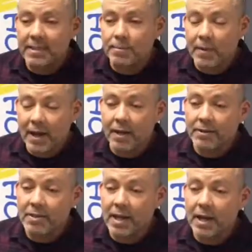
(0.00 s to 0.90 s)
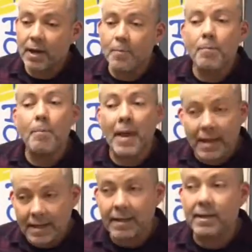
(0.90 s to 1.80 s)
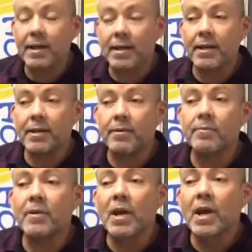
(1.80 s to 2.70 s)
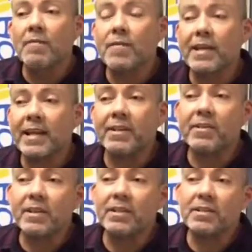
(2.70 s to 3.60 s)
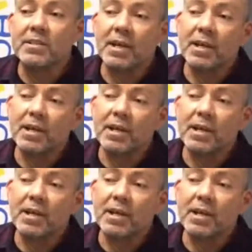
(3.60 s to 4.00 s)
It's about men feeling that it's